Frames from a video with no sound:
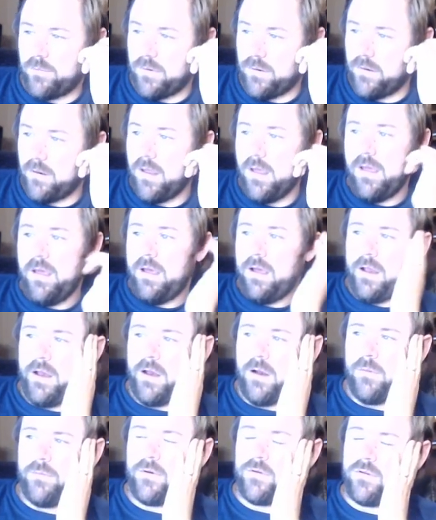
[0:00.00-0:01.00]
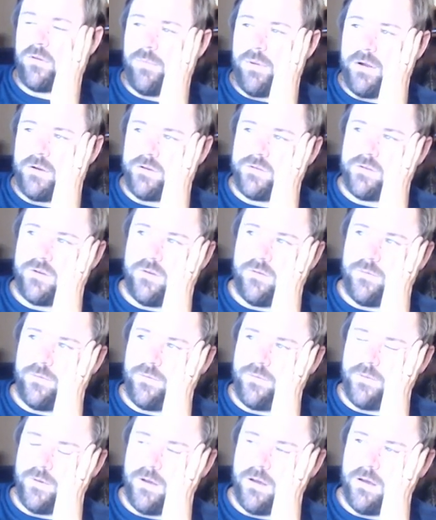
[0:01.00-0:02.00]
But you know, there's a bunch of
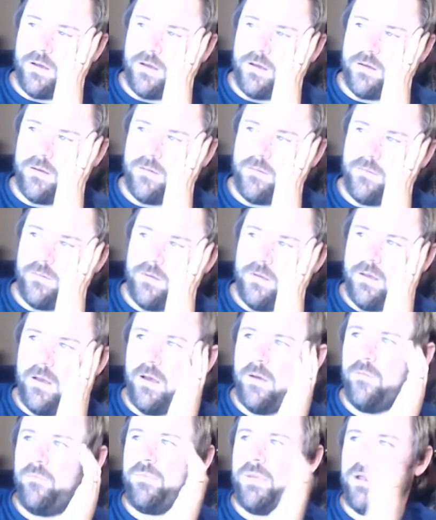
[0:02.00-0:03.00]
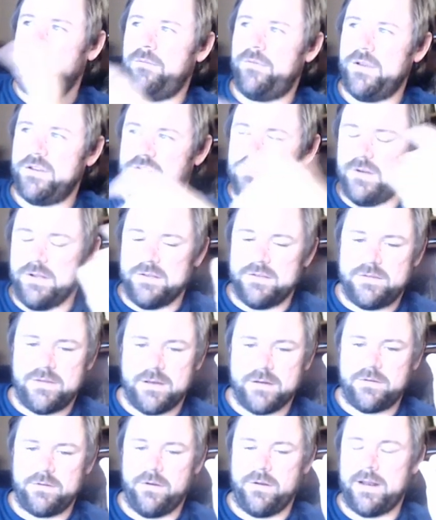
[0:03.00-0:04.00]
uh, of beneficial
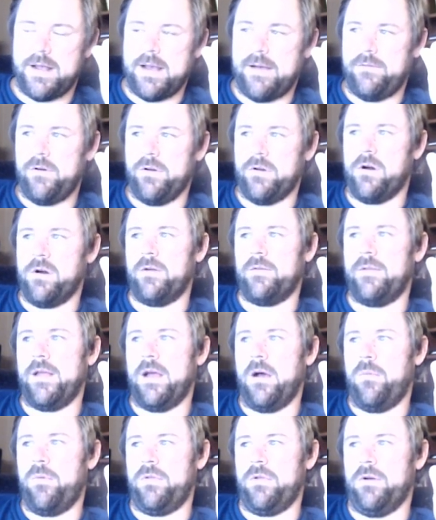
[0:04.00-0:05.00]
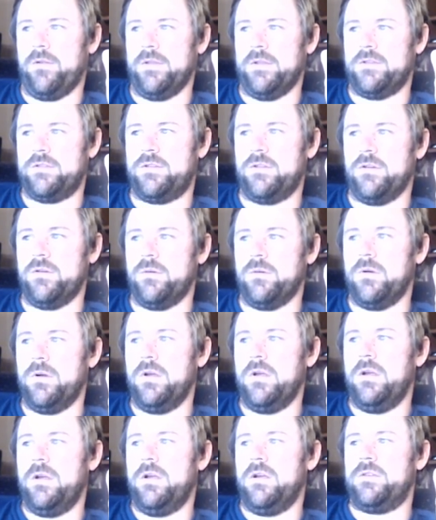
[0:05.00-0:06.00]
insects you can have in your garden to help with all this too.
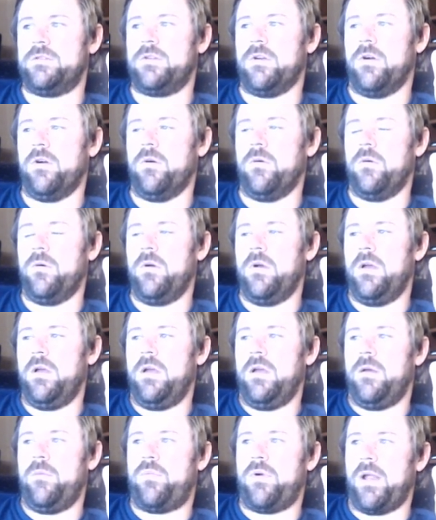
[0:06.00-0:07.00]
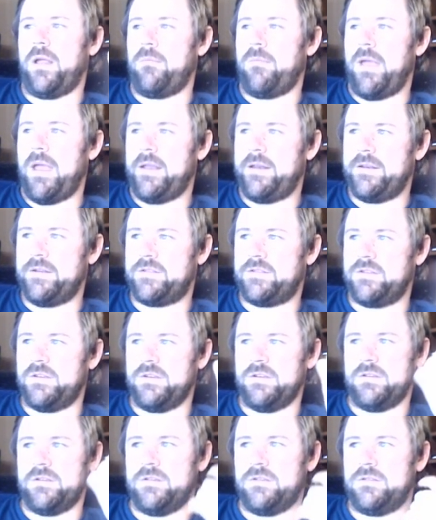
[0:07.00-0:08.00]
So praying
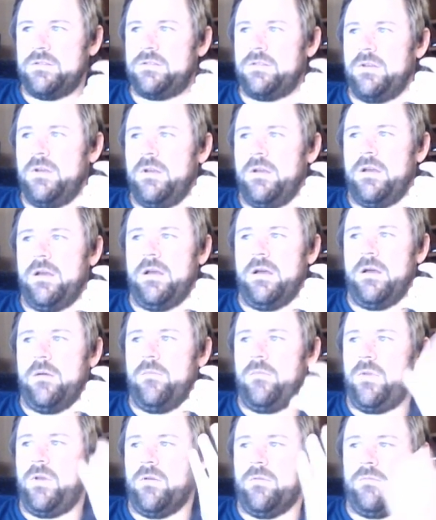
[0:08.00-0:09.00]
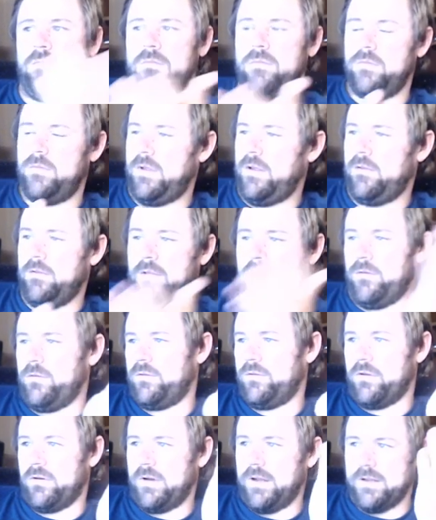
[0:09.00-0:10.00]
mantises, um, you know,
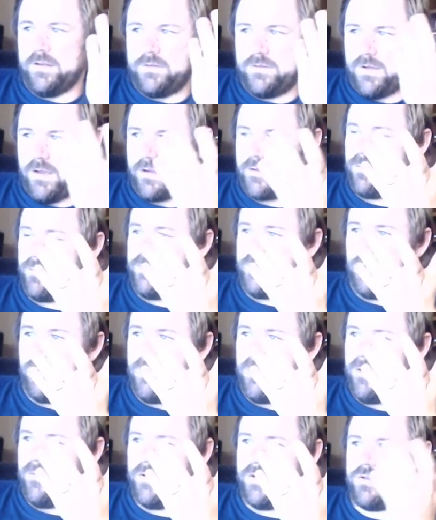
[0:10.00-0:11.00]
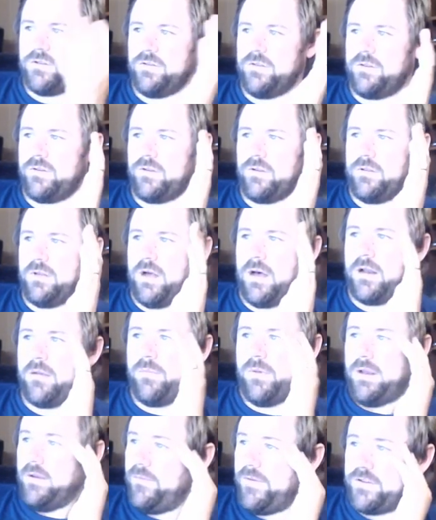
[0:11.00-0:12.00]
lizards aren't insects, but they're beneficial. There's a lot of
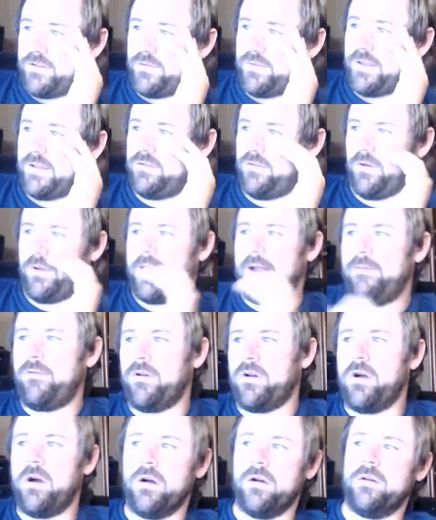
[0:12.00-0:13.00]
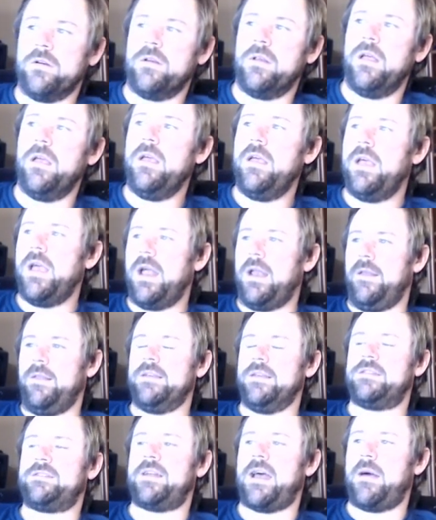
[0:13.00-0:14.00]
beneficial things you can have in your garden and in
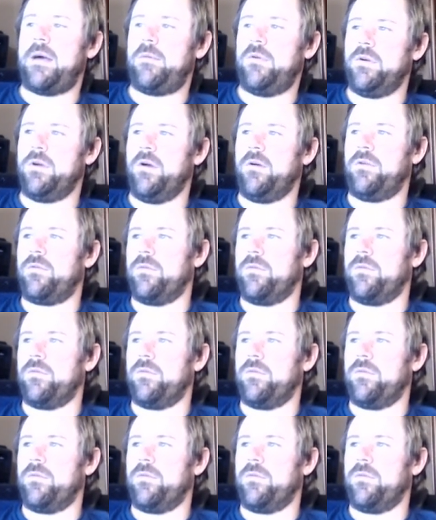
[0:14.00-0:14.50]
this tab, it'll go